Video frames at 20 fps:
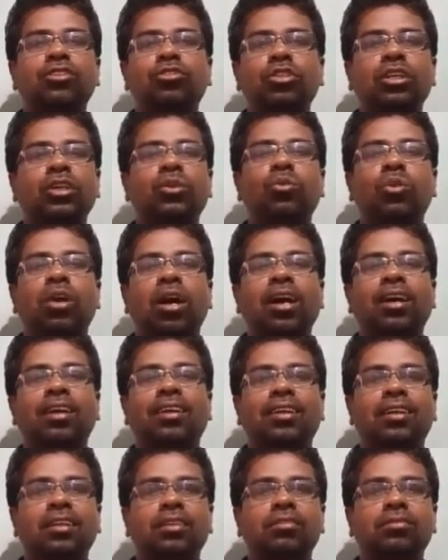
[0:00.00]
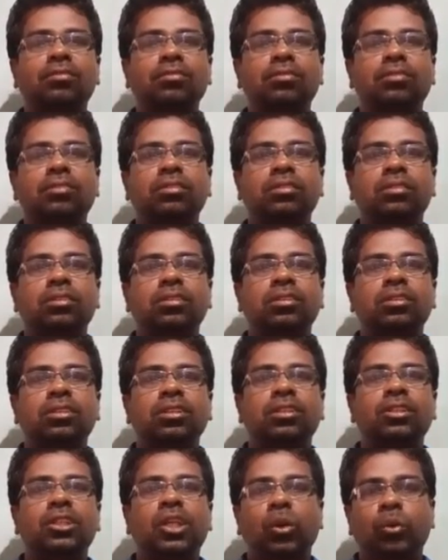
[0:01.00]
You keep on doing work.
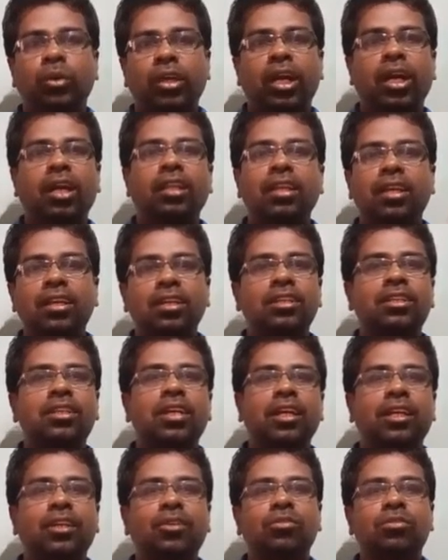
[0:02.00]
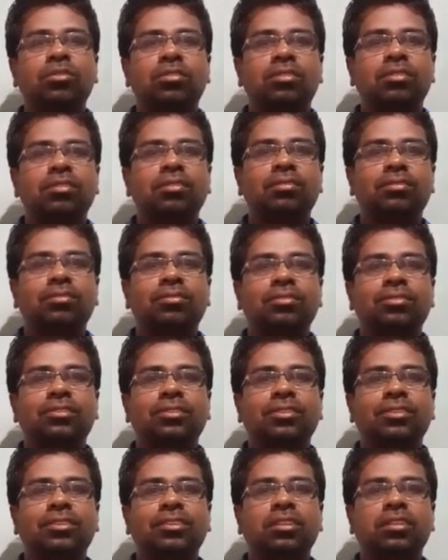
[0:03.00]
You have taken the
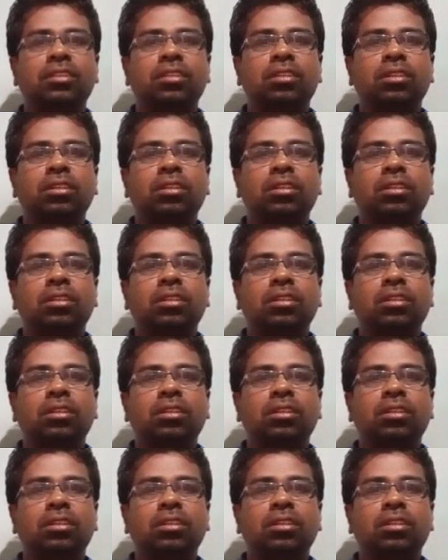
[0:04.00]
initiatives.